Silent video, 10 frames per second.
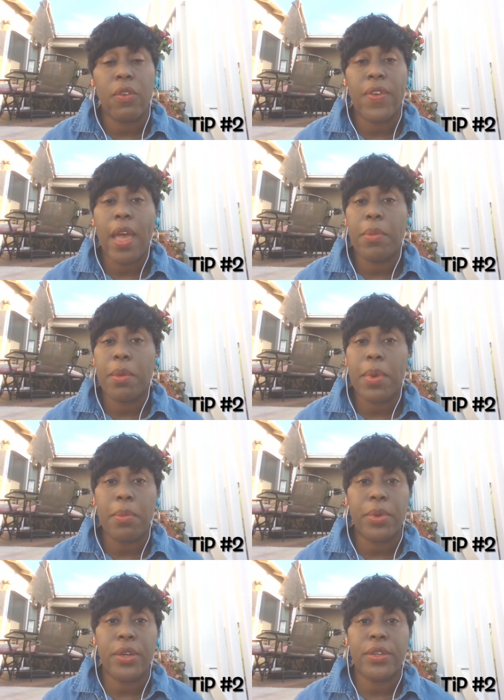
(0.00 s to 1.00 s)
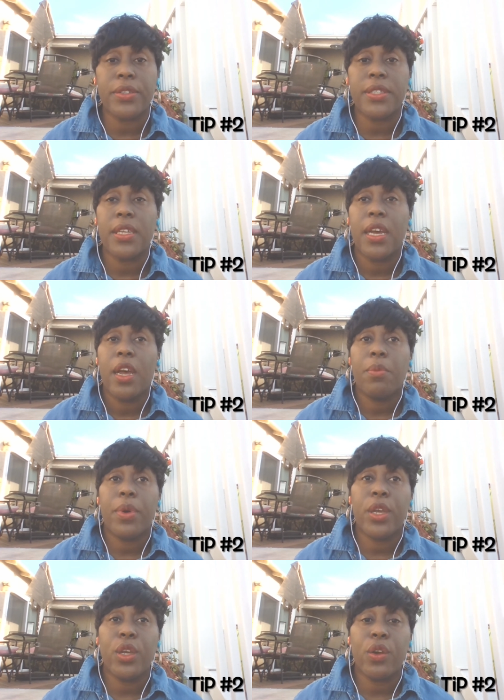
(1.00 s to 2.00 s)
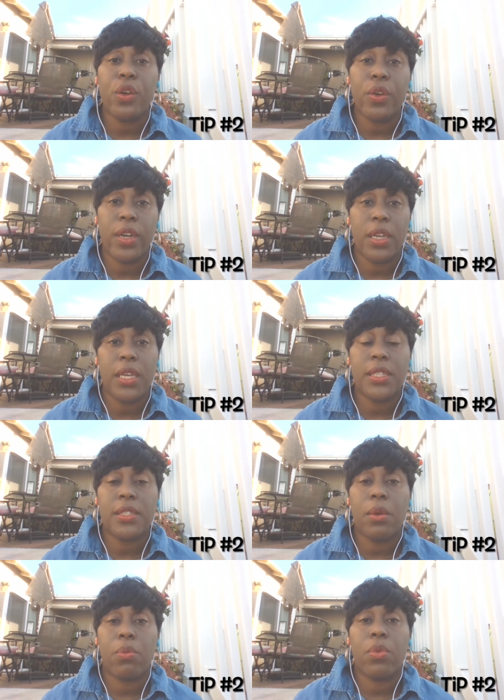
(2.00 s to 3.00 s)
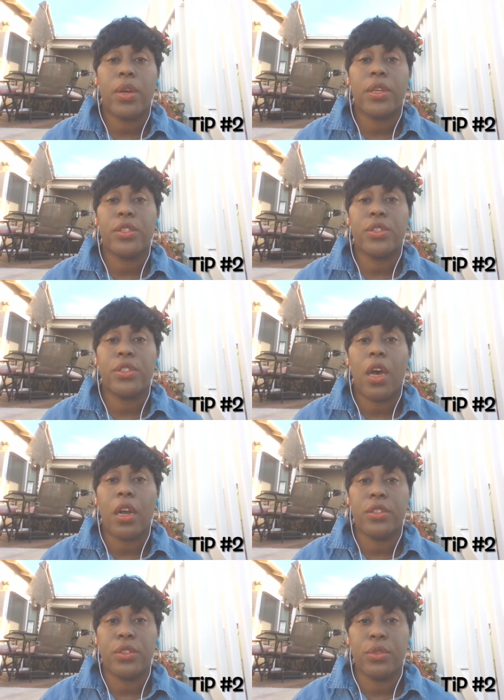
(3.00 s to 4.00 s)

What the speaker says: family members, but you're going to need someone to talk to.